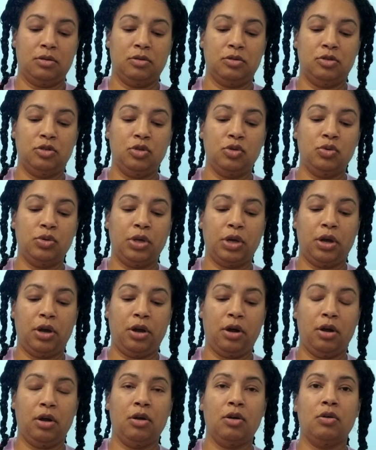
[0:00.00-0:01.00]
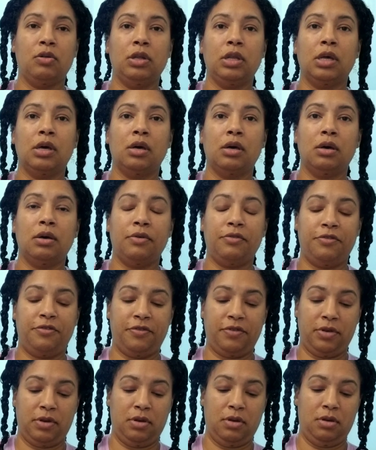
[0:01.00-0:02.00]
do the Curl Love
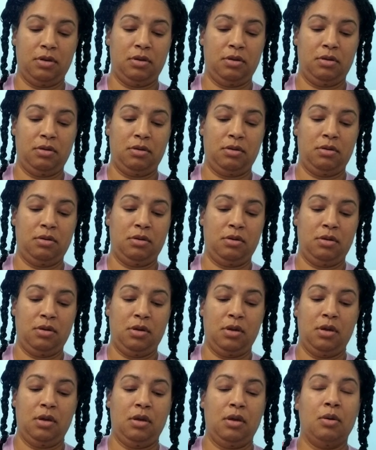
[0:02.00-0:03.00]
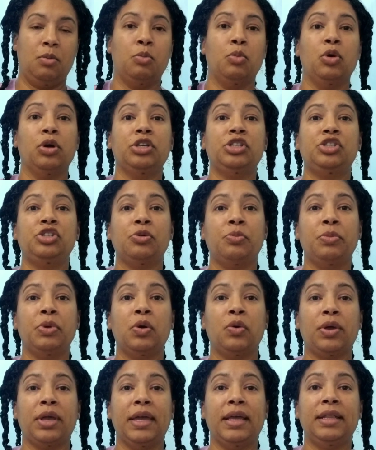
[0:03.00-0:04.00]
Moisture
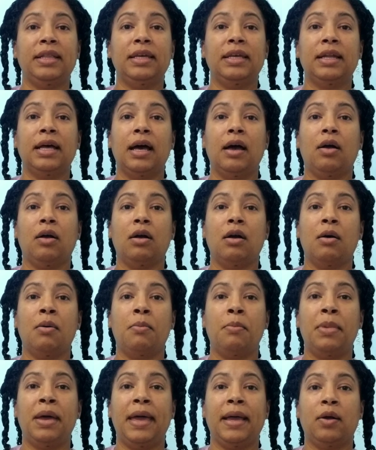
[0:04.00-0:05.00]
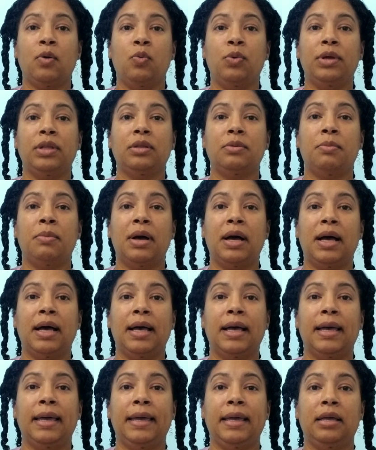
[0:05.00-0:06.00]
Milk, and then I'll come back with
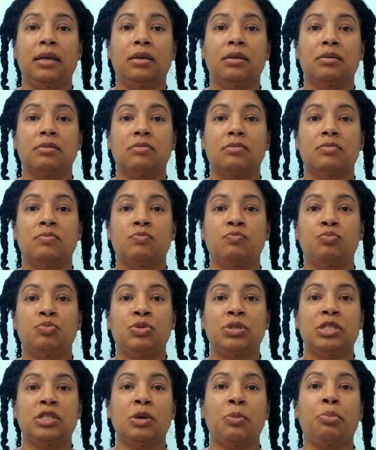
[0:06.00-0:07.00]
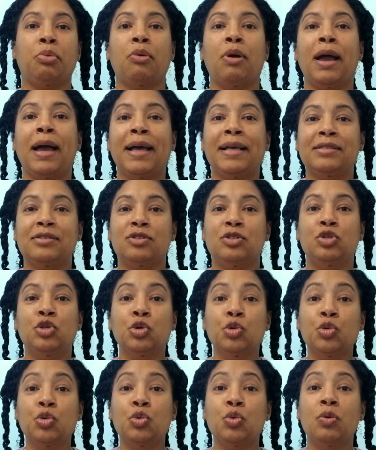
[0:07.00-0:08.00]
my surprise
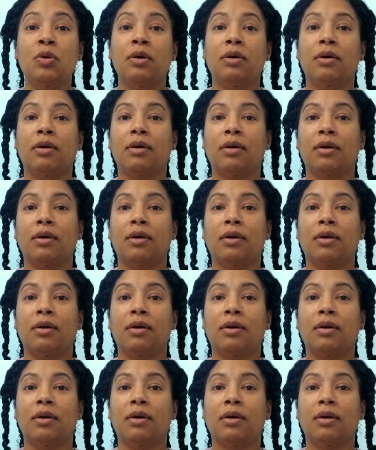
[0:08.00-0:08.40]
new